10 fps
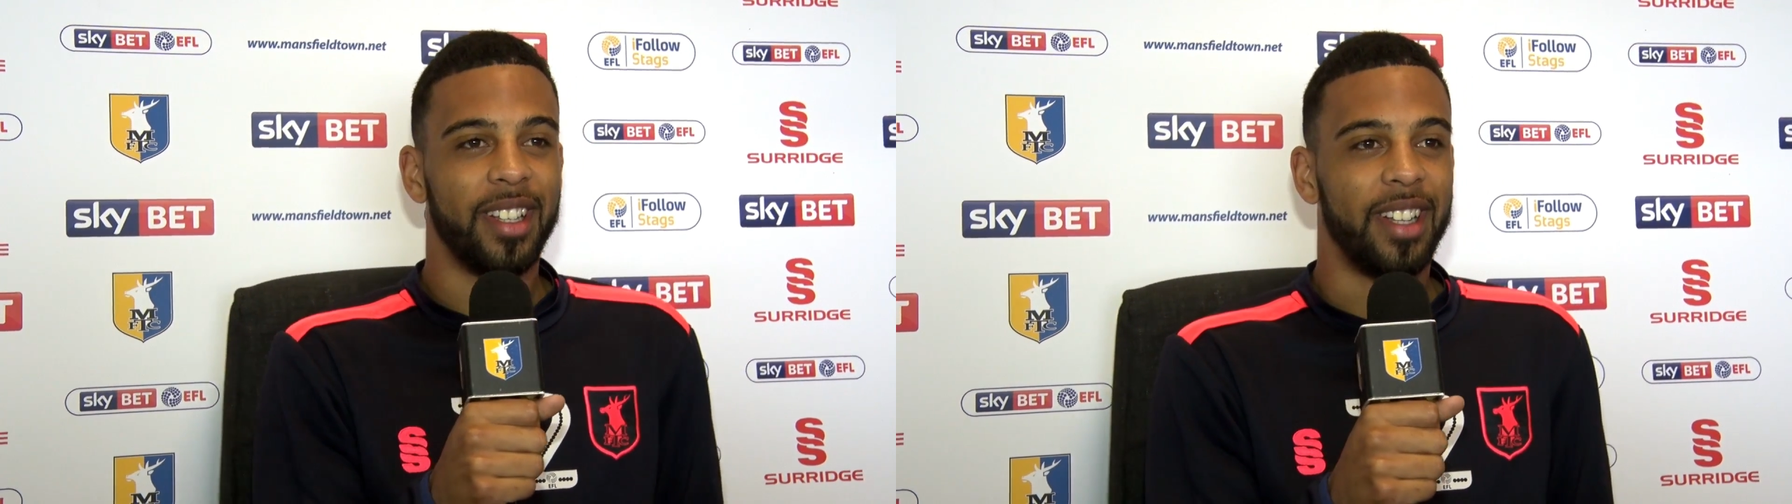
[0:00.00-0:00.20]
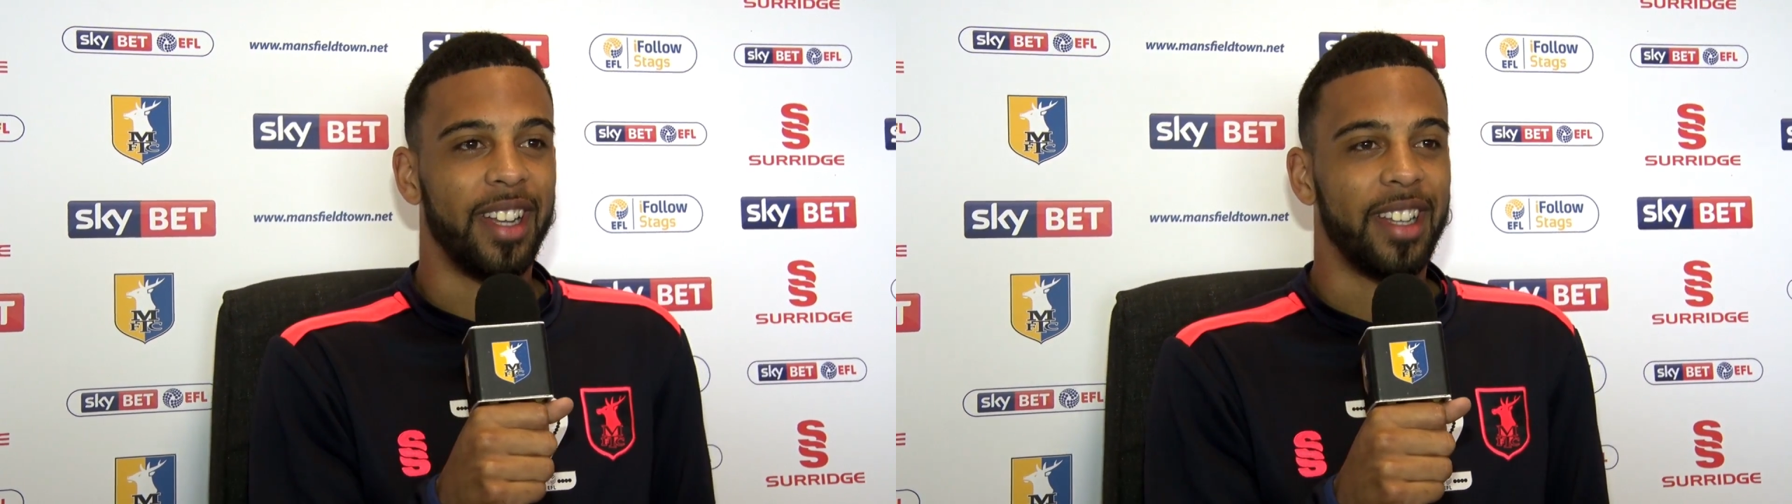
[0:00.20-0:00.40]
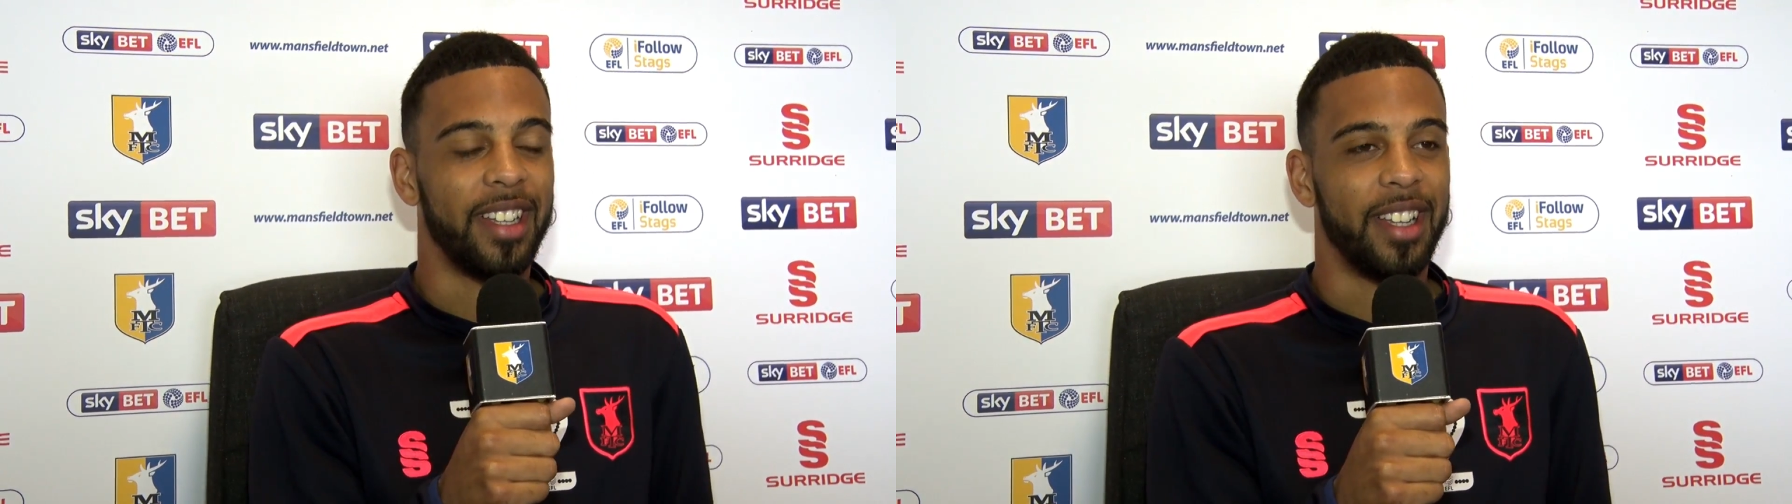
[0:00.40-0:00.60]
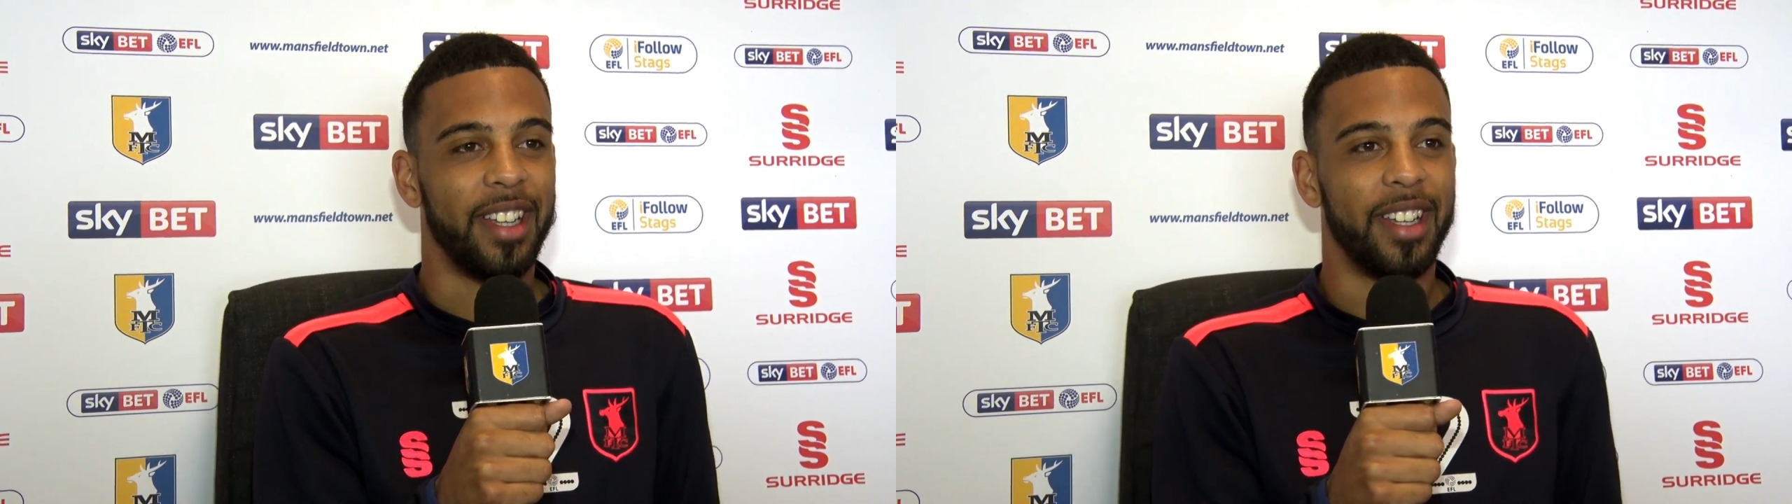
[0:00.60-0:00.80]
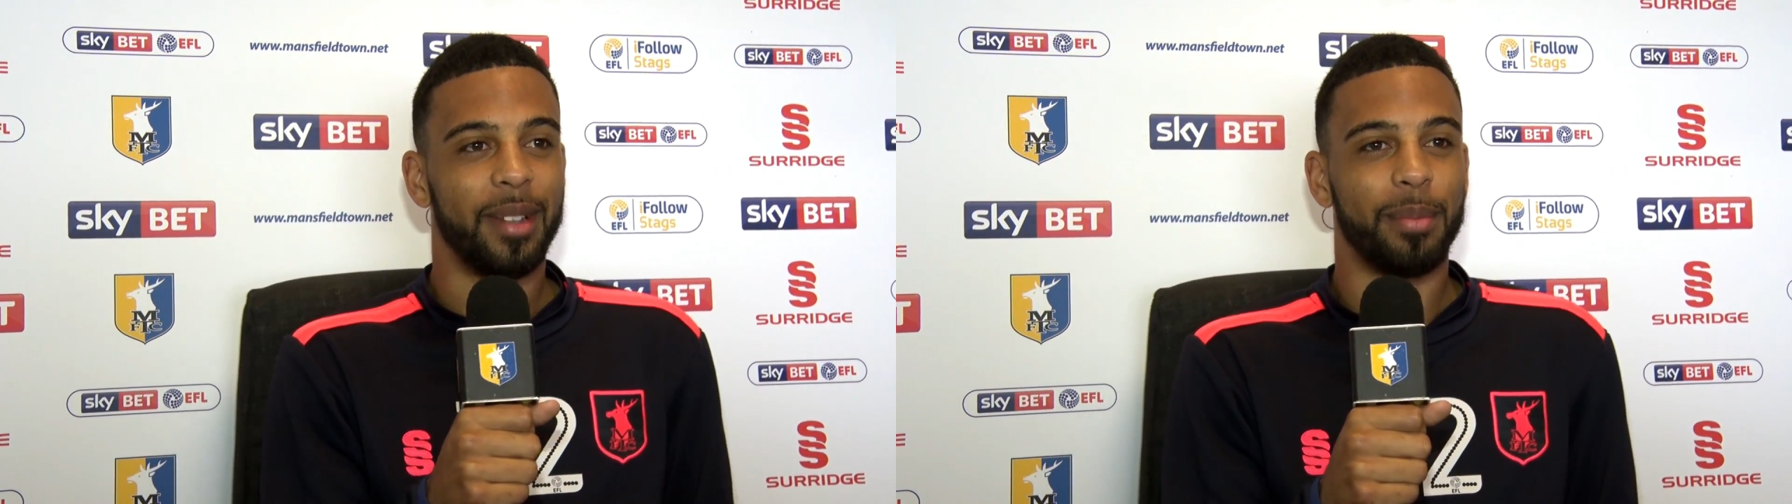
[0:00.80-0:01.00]
like
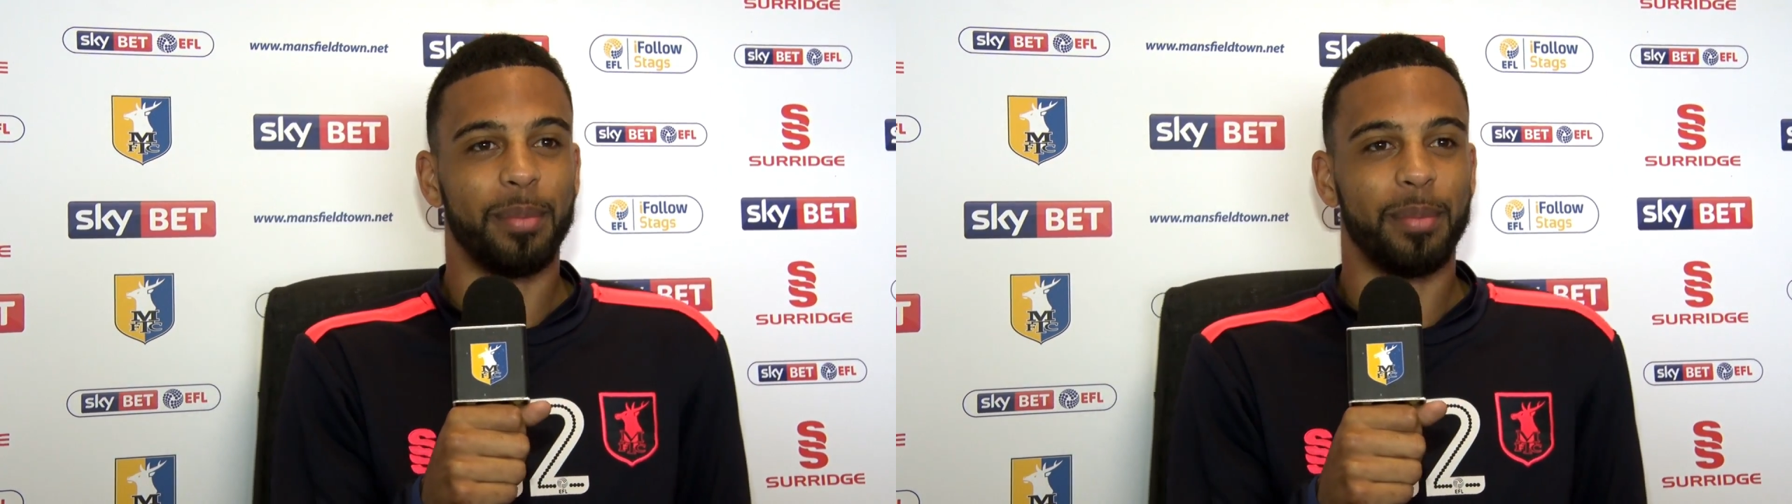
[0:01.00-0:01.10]
uh,